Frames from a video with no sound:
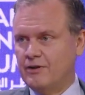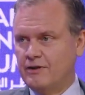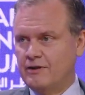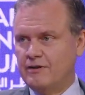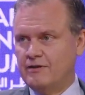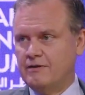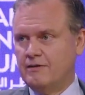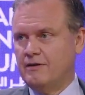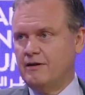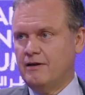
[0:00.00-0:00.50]

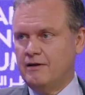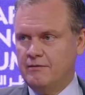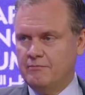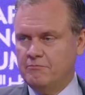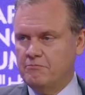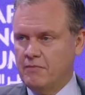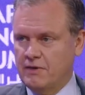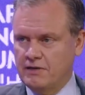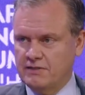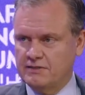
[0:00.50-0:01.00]
And
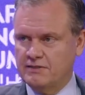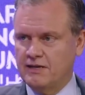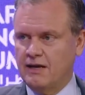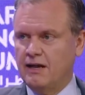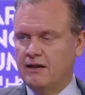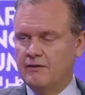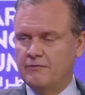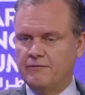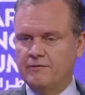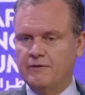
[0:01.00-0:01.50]

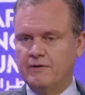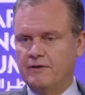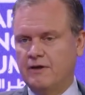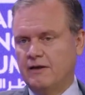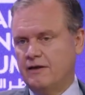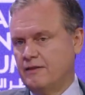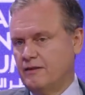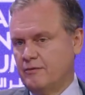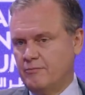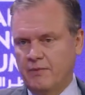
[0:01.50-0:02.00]
myself, and
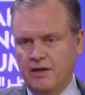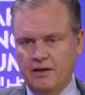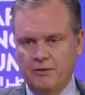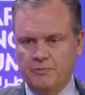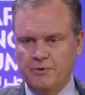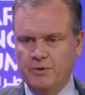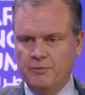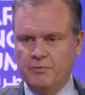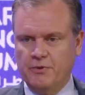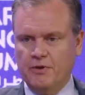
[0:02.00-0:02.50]
I think many
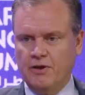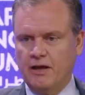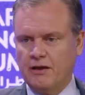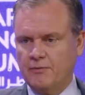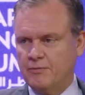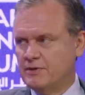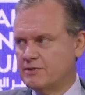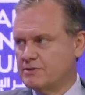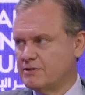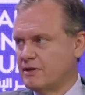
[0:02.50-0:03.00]
people
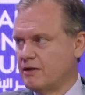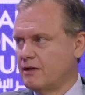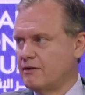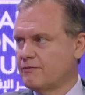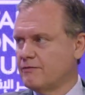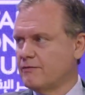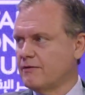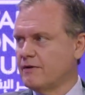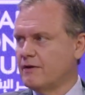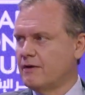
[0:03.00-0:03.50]
like
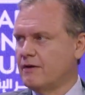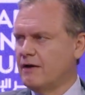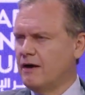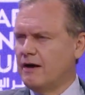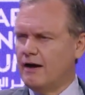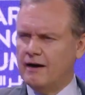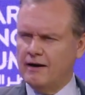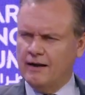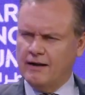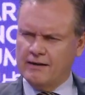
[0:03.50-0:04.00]
myself,
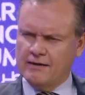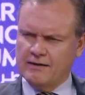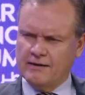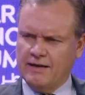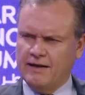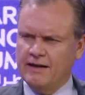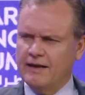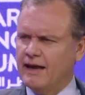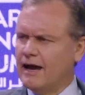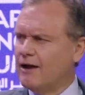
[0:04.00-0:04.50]
are
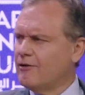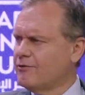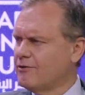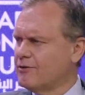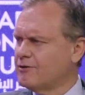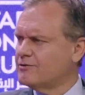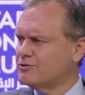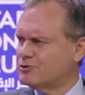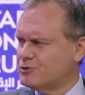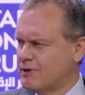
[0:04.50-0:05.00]
getting out of
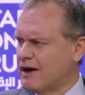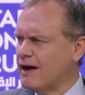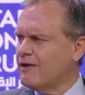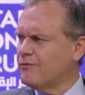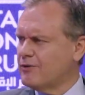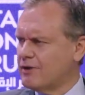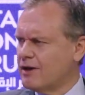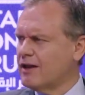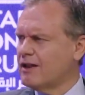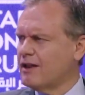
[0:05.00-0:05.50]
here and
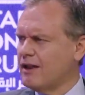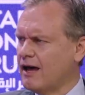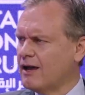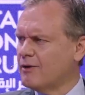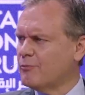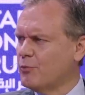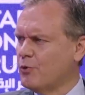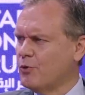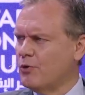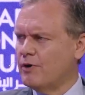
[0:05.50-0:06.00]
traveling a
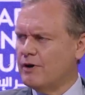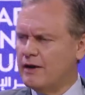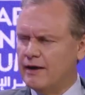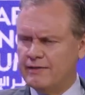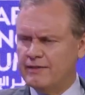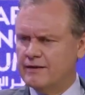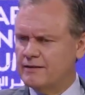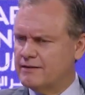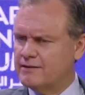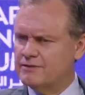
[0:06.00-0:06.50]
lot more. And I
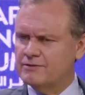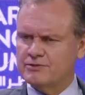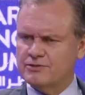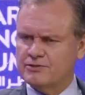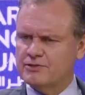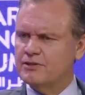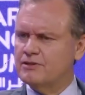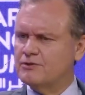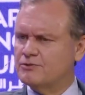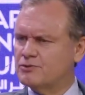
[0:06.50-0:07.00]
think there's
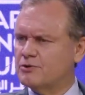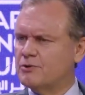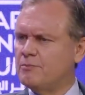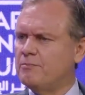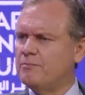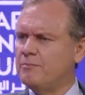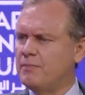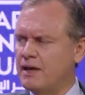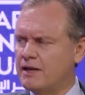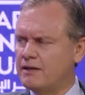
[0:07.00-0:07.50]
still
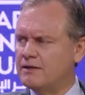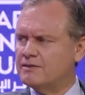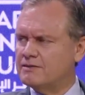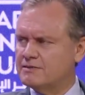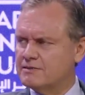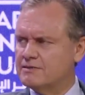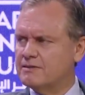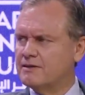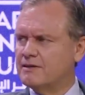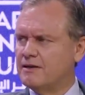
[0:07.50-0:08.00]

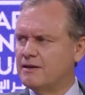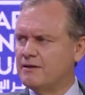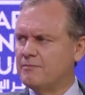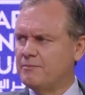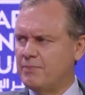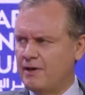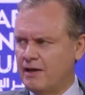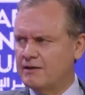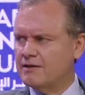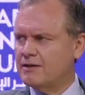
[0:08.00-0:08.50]
tremendous
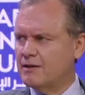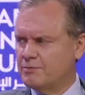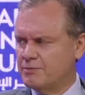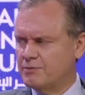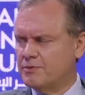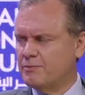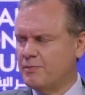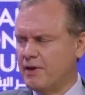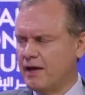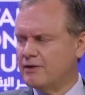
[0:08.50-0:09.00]

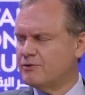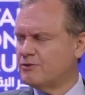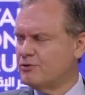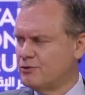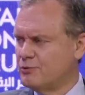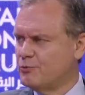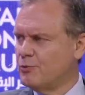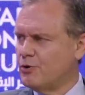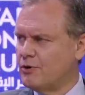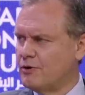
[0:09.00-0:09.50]
pent-up demand to
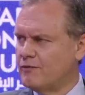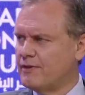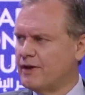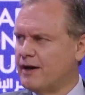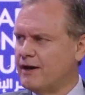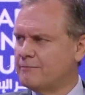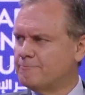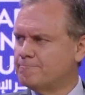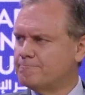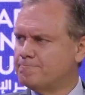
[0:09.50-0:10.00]
do more of that.